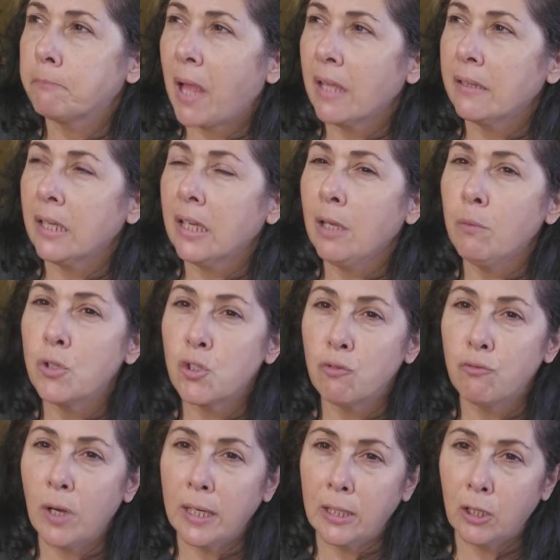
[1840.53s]
I think he was a
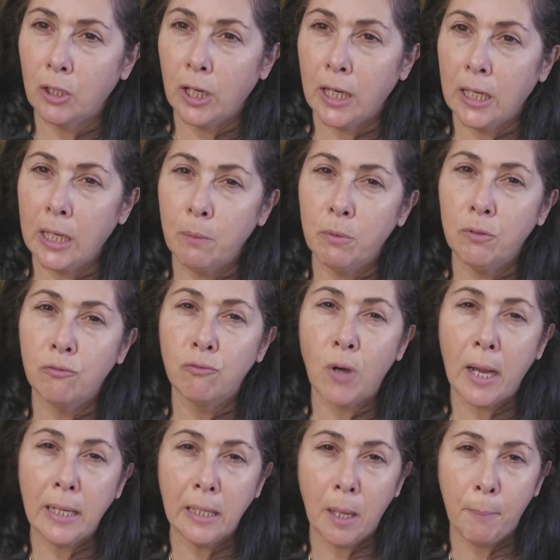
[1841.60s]
writer, and he would
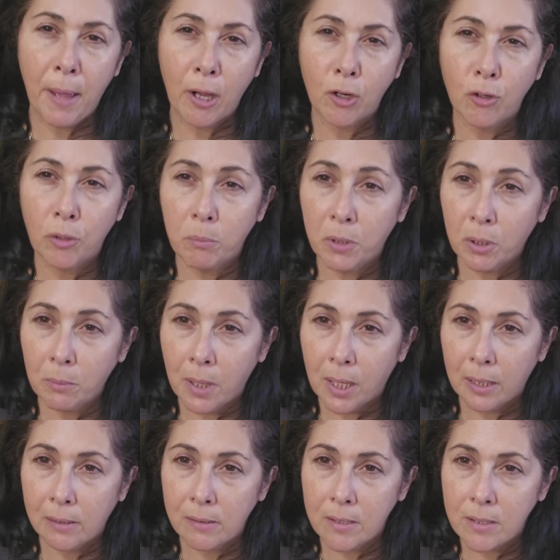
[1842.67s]
write about Criminal
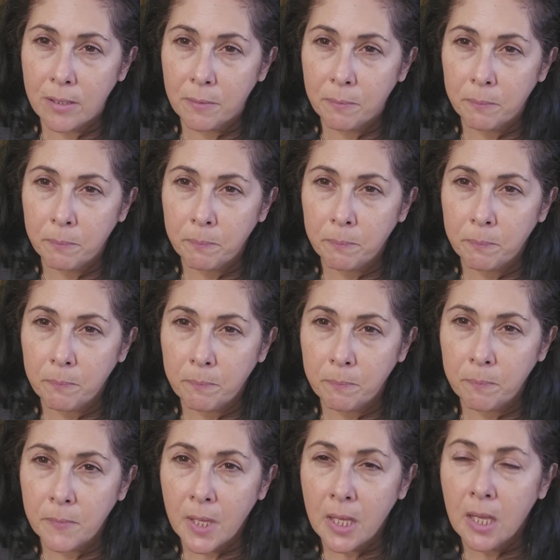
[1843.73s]
Minds.
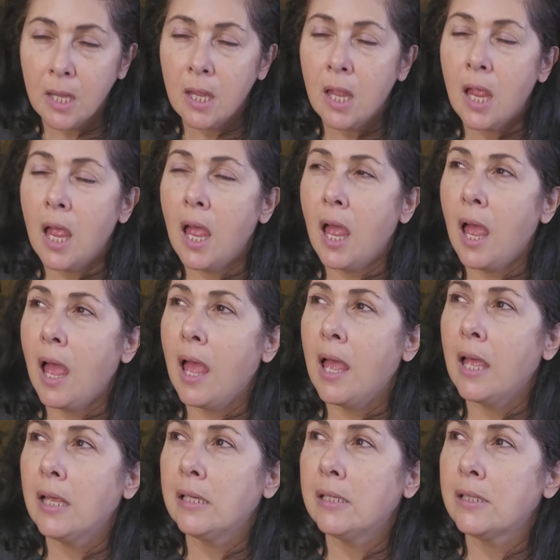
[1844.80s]

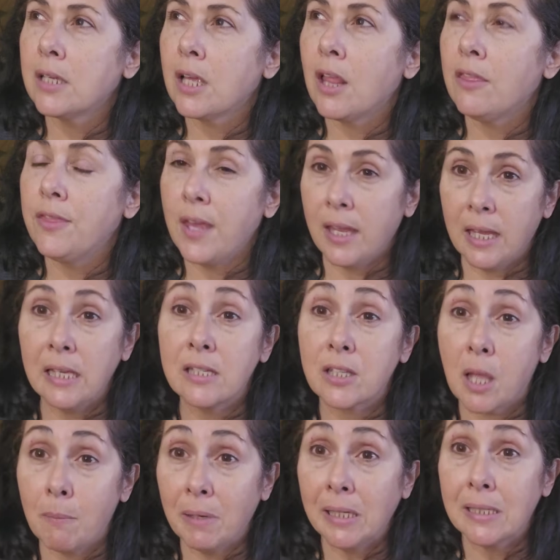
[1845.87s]
And he's
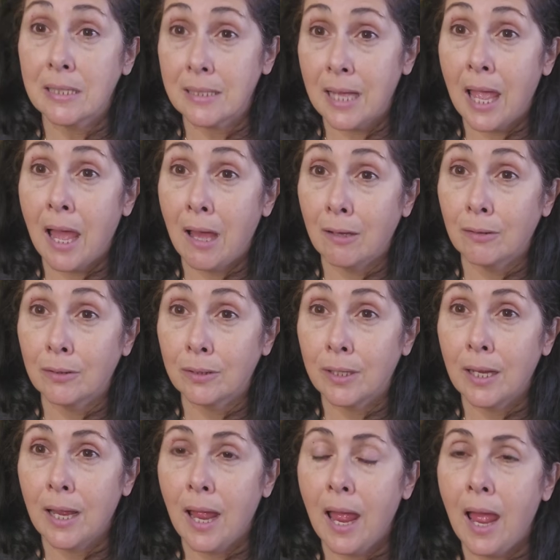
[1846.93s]
coming to town,
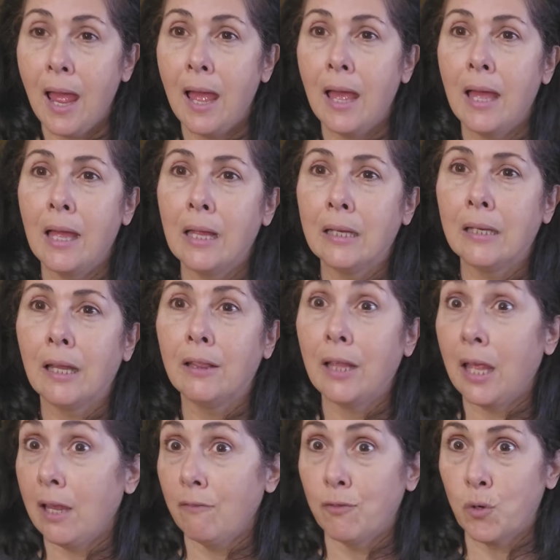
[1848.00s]
and
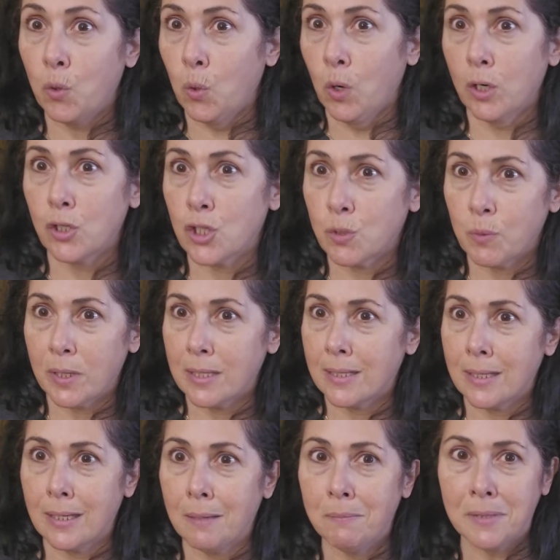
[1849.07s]
they of course want to
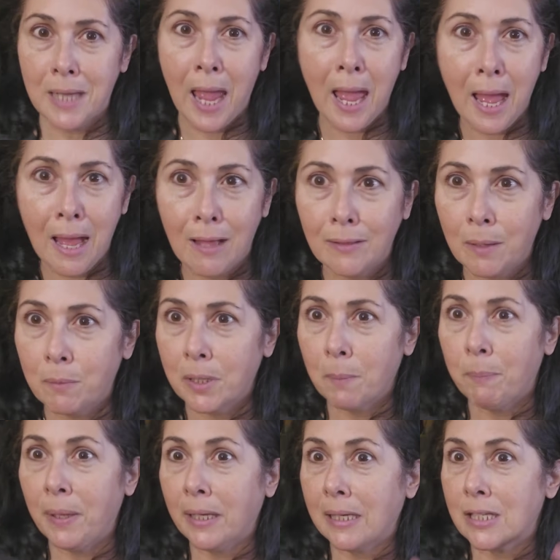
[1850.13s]
sit him down. They want
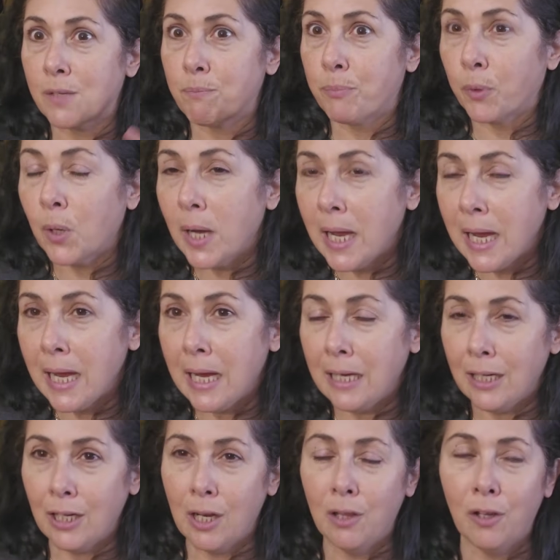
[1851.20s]
to pick his
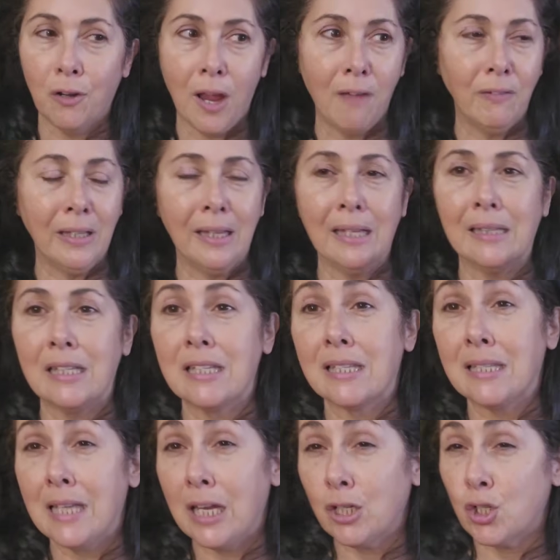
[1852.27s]
brain. You know, they're having like these
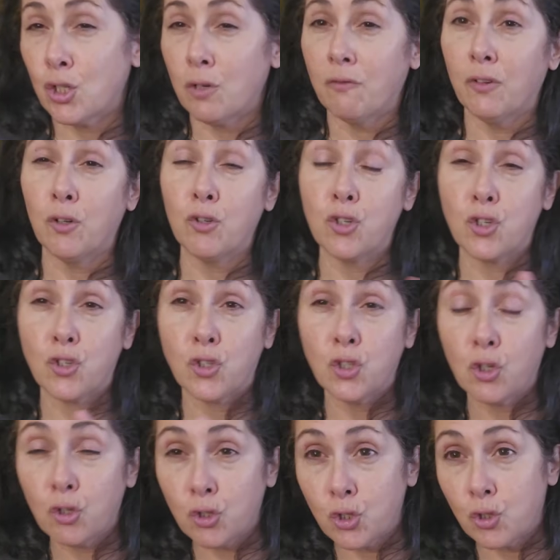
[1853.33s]
nature versus
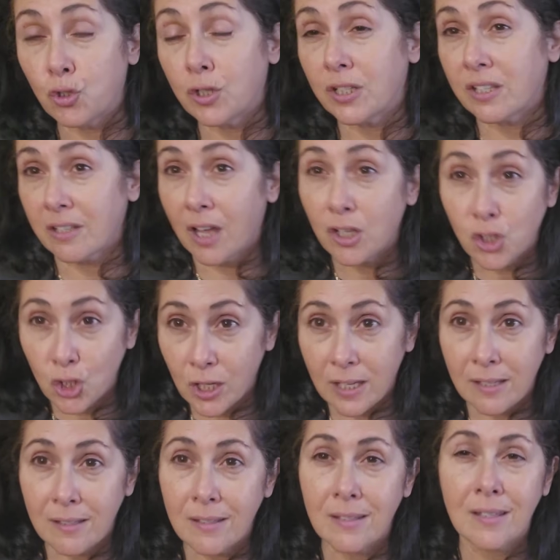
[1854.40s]
nurture
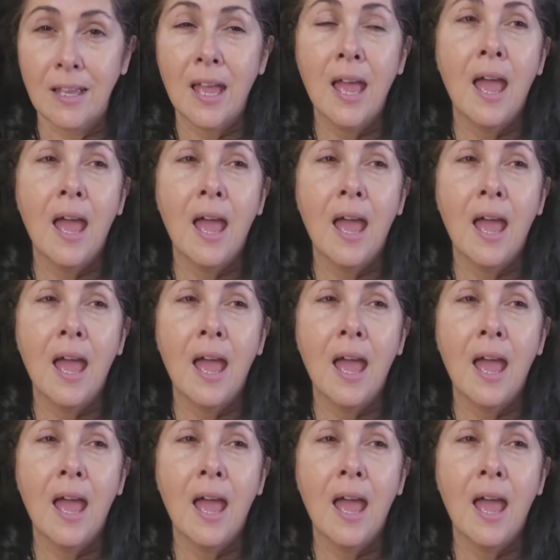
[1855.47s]
discussions,